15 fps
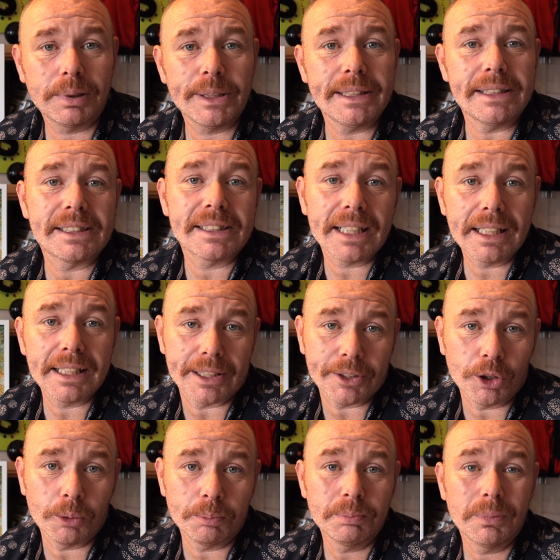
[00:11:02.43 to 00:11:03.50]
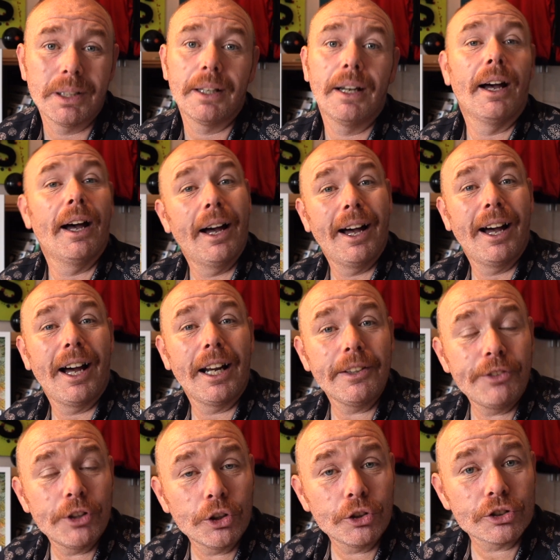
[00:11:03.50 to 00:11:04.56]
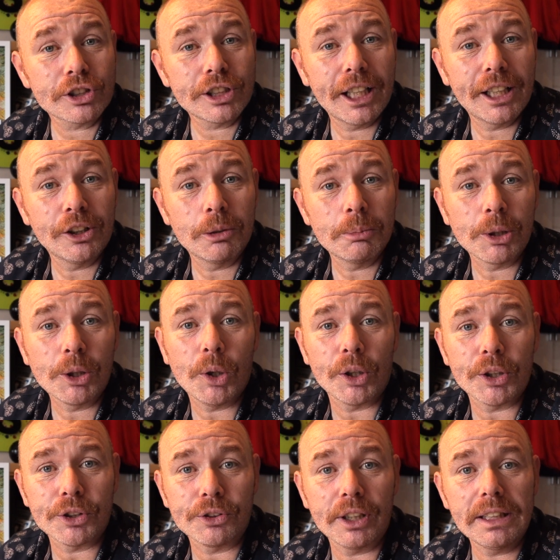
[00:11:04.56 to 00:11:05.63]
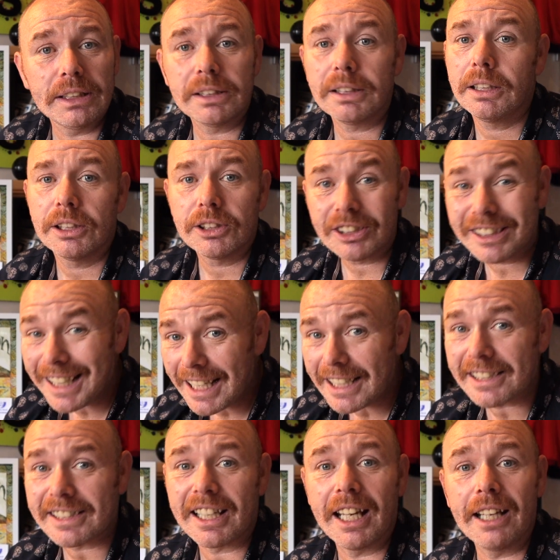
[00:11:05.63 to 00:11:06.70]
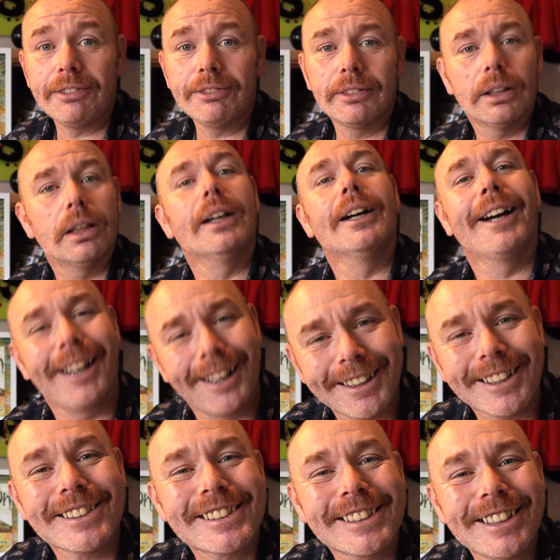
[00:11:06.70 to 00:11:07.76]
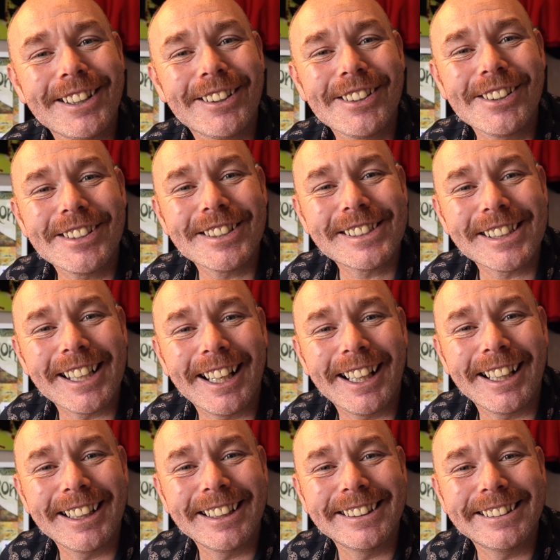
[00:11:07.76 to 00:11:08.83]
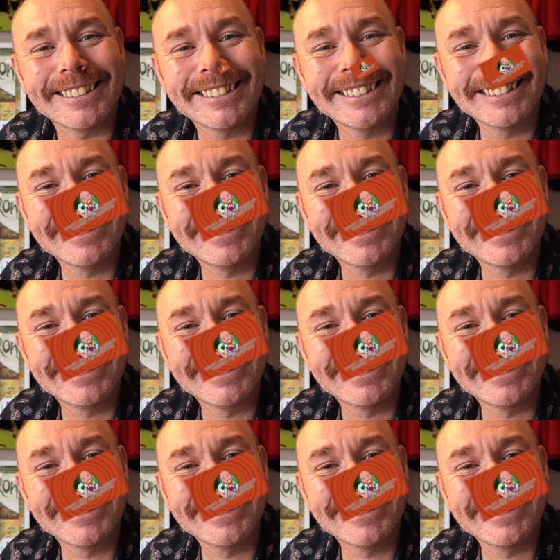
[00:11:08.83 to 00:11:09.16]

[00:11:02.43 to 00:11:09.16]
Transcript: please stay at home. And if you don't stay at home and go on the greens, stay safe. And I'll see you on the other side.